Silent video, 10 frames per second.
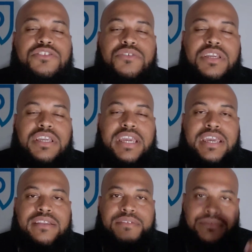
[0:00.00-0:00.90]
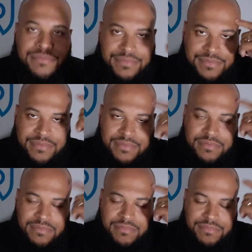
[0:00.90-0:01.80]
you can get
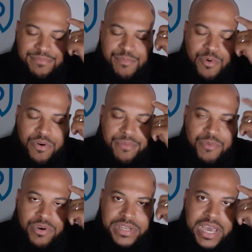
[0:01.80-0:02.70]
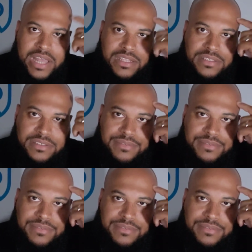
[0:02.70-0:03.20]
more and more knowledge.